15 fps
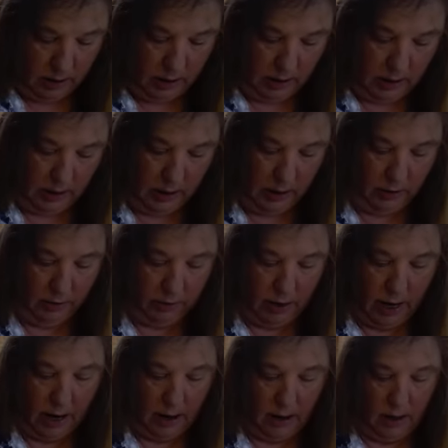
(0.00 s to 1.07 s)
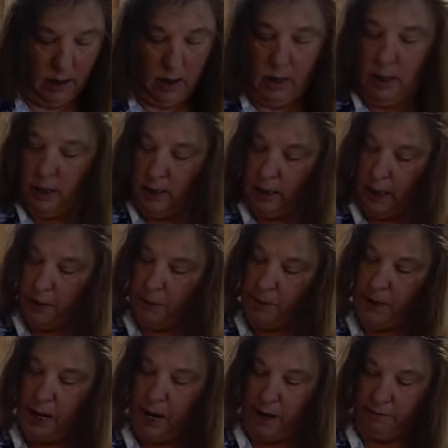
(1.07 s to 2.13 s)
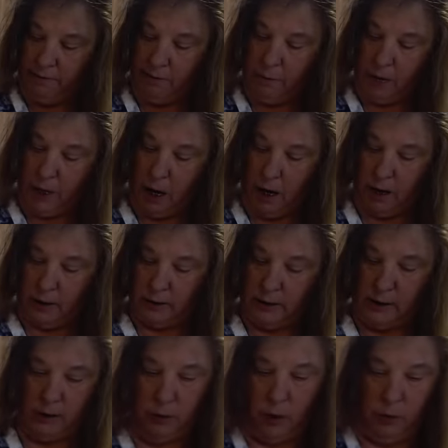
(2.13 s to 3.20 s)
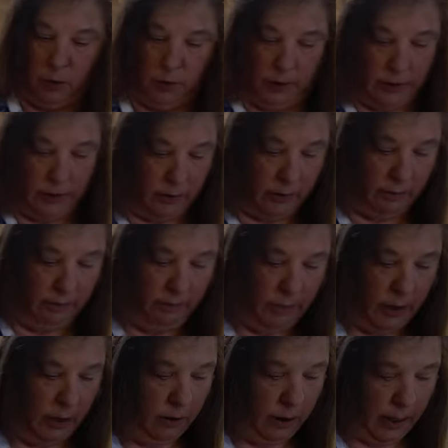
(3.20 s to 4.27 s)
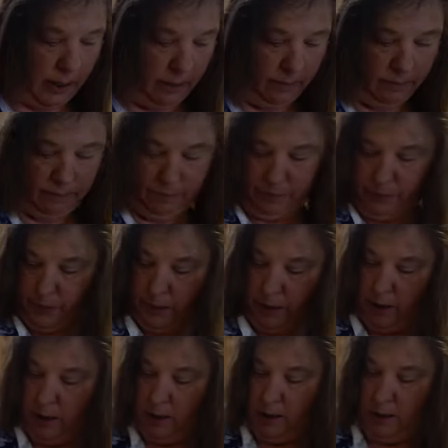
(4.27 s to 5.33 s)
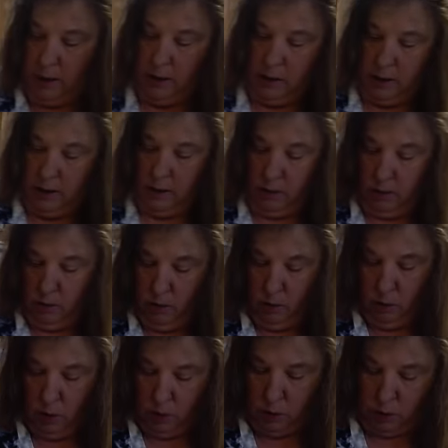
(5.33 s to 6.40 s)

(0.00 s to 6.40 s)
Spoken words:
another cup and a half of pecans is what we're doing. Okay. And whoo.